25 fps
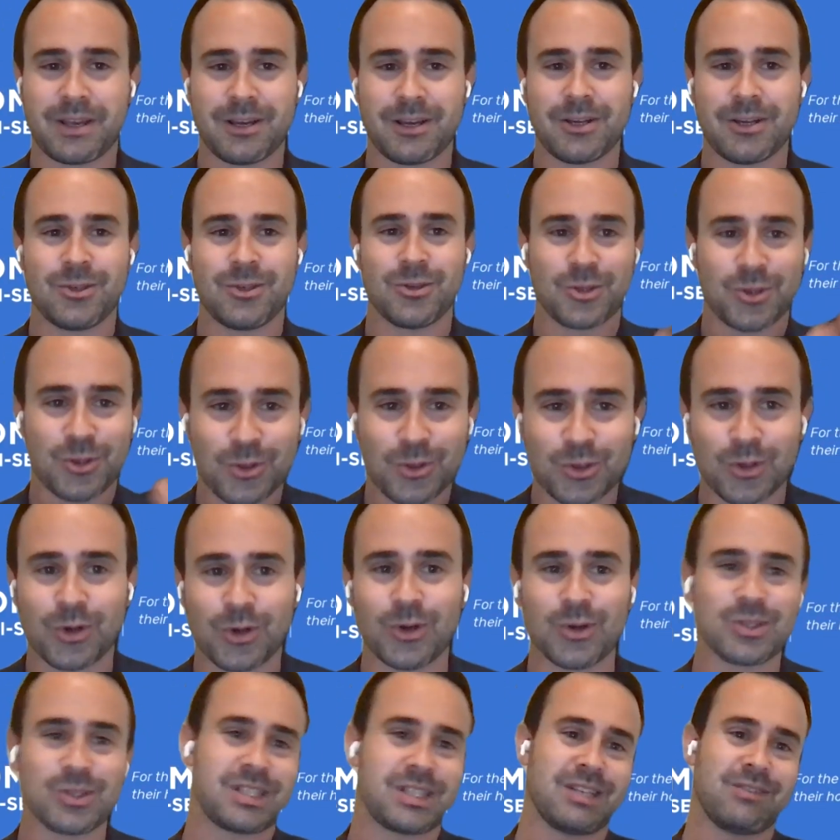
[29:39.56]
you should
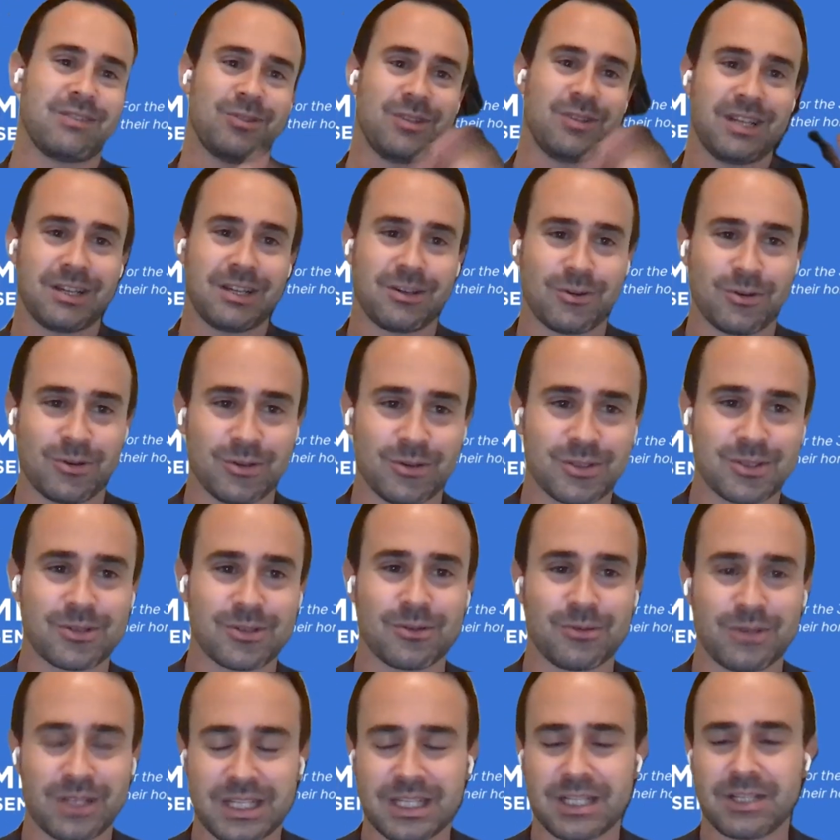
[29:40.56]
host, if you didn't host
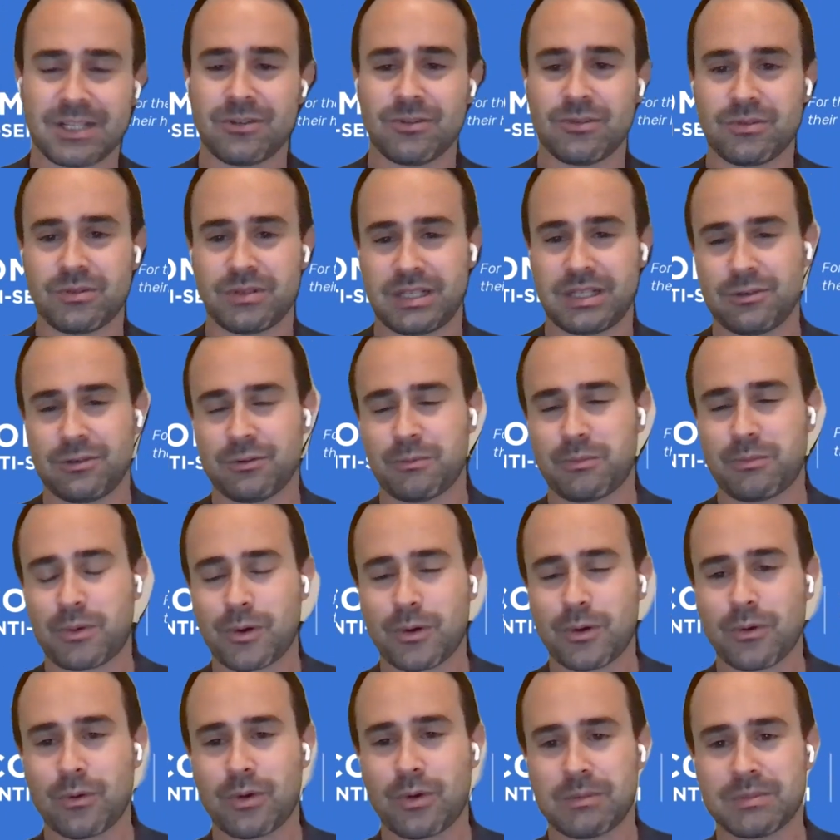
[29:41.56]
already in your
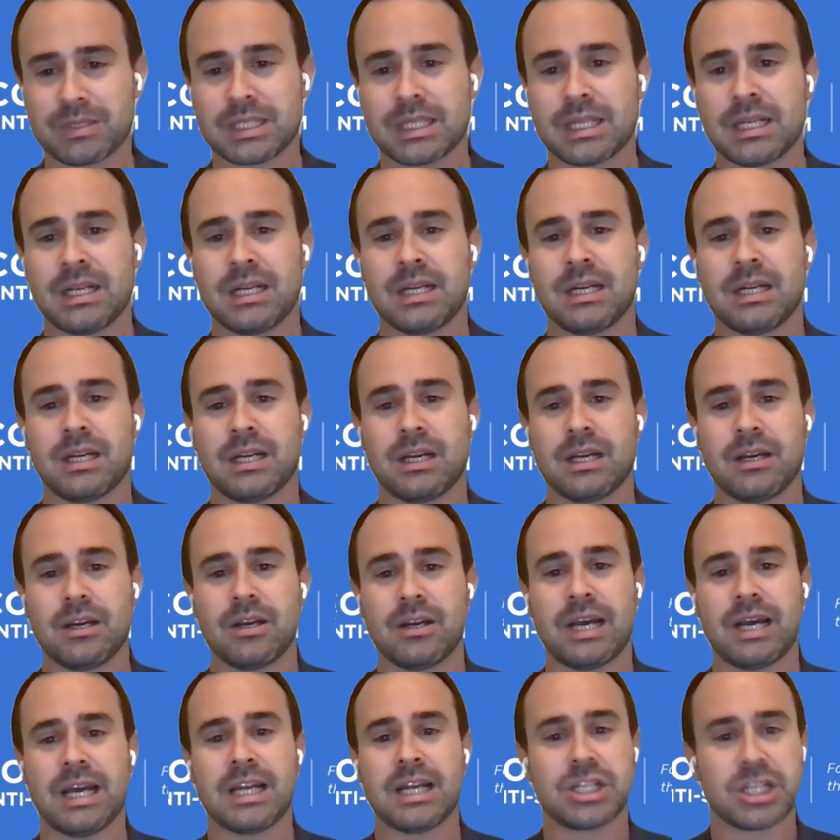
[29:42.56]
programs,
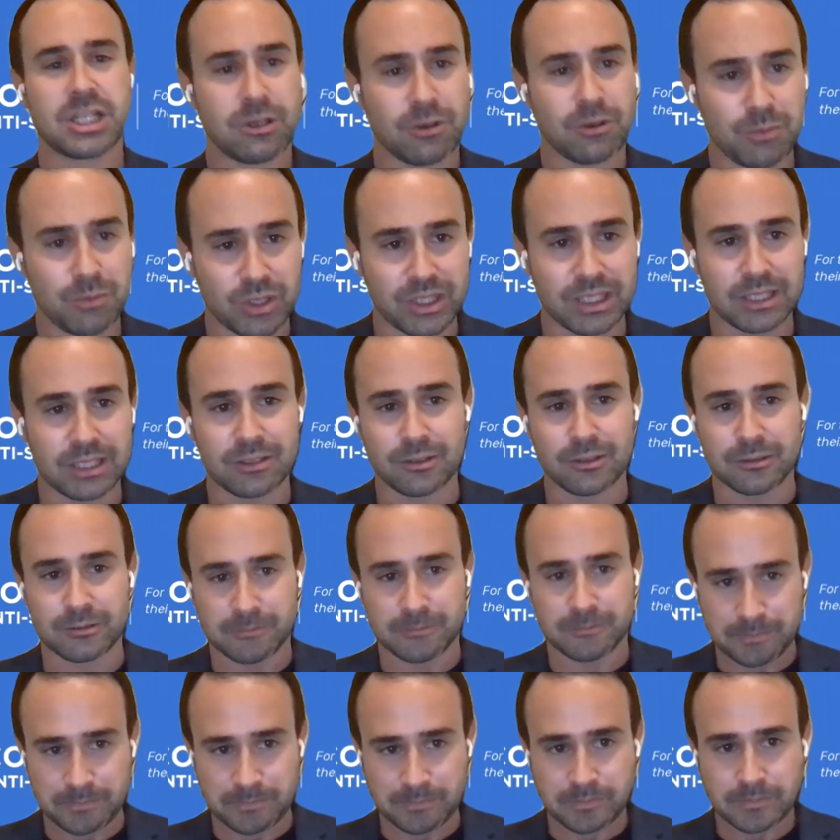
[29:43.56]
NGO Monitor.
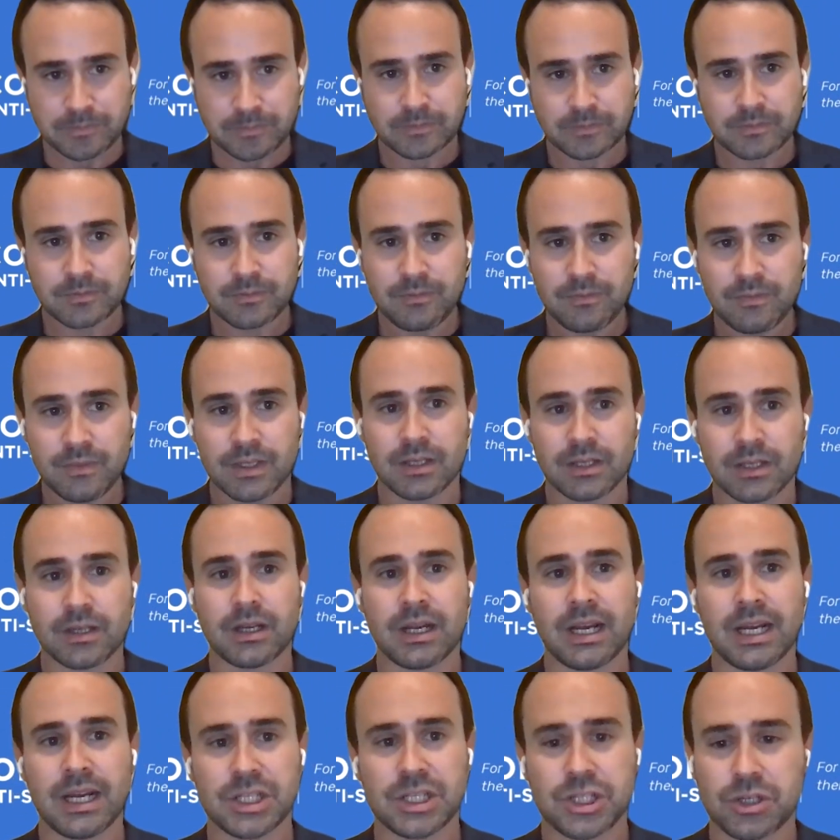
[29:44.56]

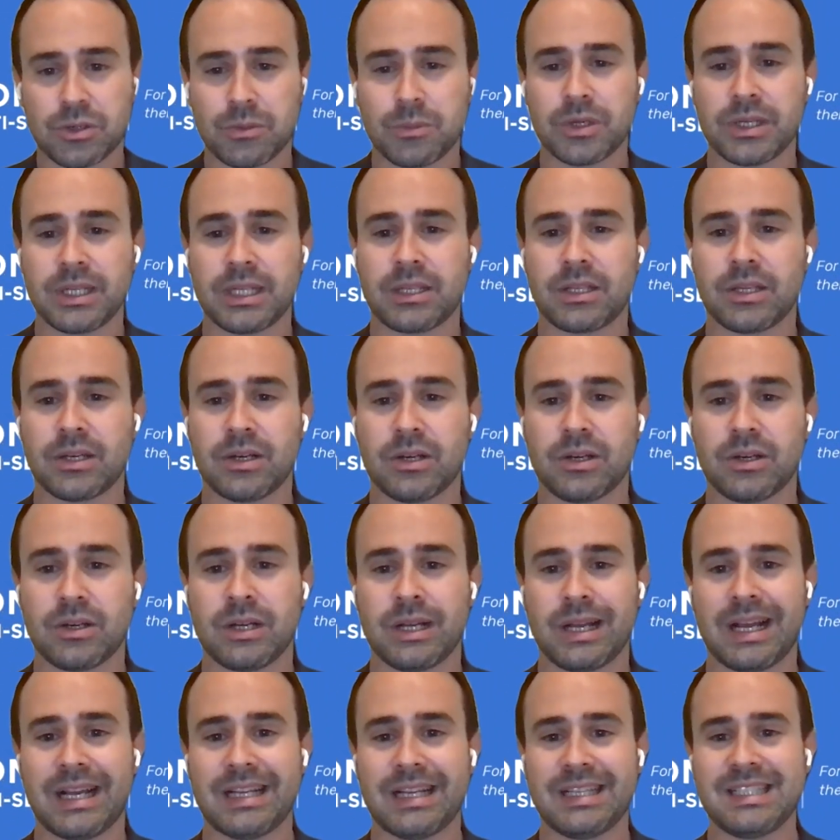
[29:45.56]
NGO Monitor
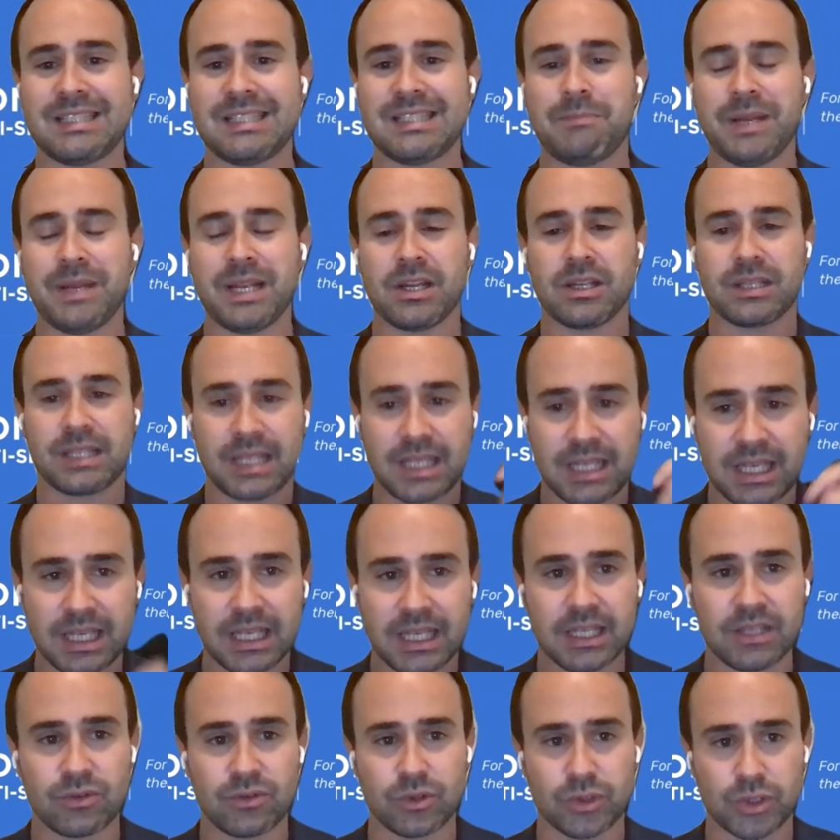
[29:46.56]
has been
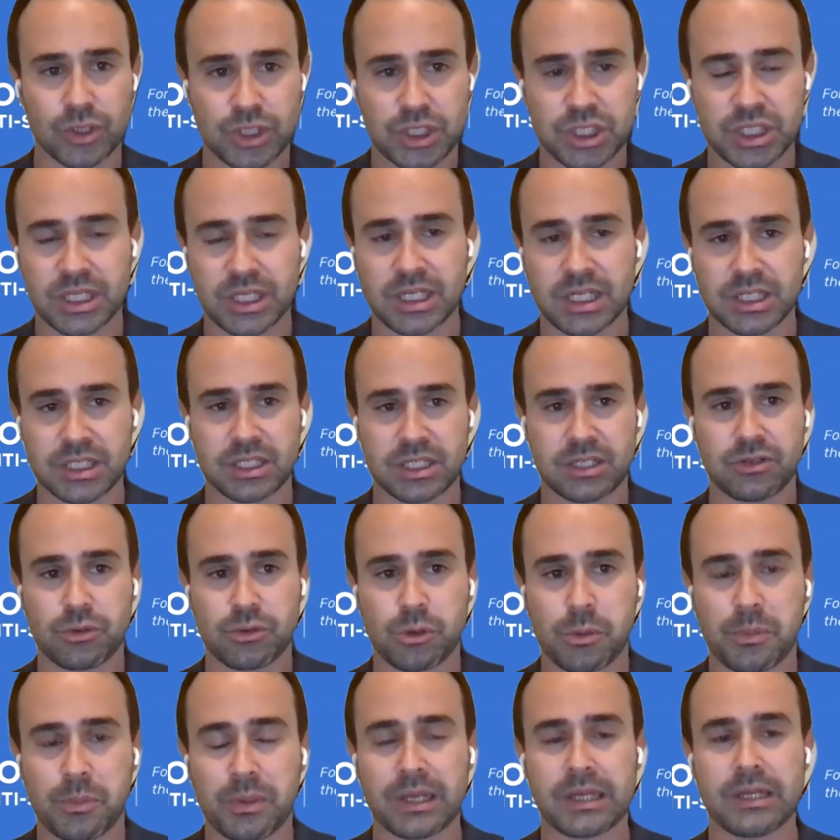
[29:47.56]
key to the change in the
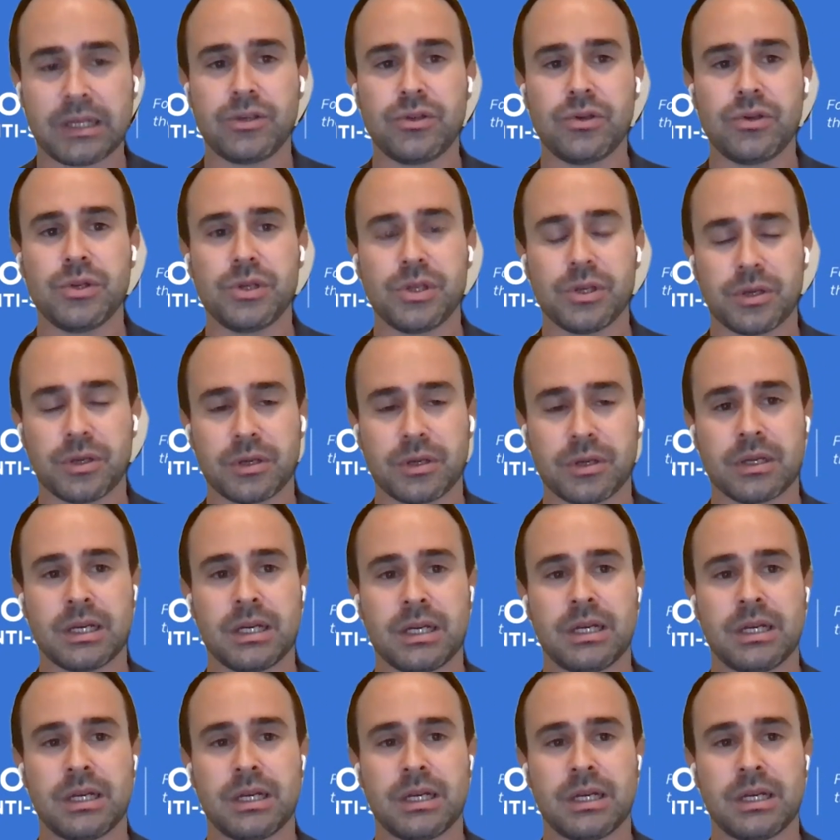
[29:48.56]
European Union